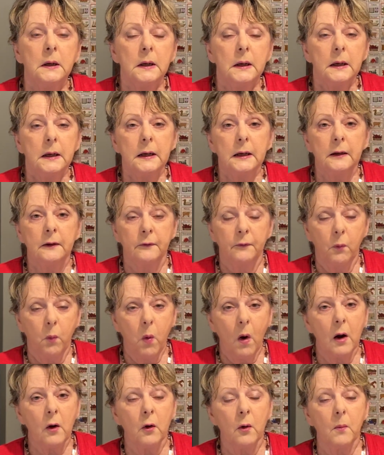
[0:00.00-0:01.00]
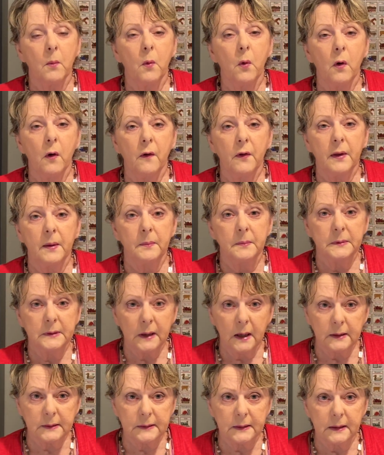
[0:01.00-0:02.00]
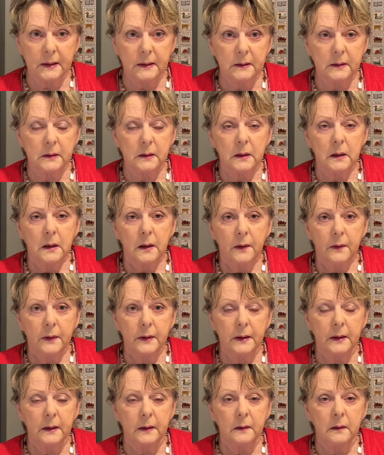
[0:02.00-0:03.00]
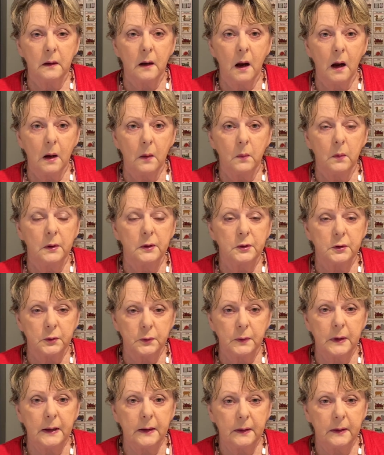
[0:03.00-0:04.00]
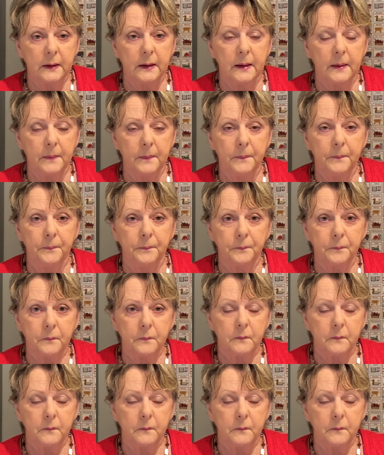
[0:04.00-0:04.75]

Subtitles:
If one or more of them doesn't, then I would treat them